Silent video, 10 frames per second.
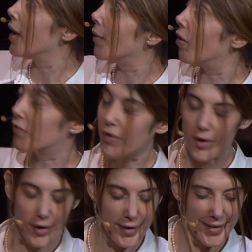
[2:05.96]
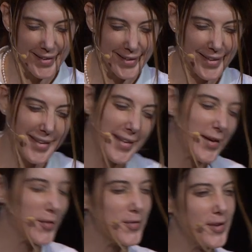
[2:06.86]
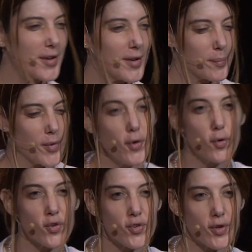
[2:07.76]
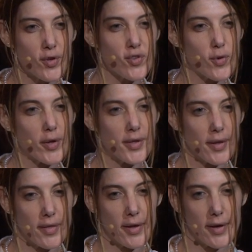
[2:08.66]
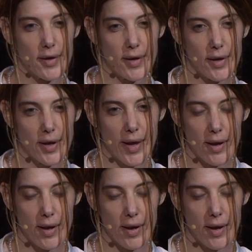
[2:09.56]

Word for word: of the, uh, of the mules constructing the uh,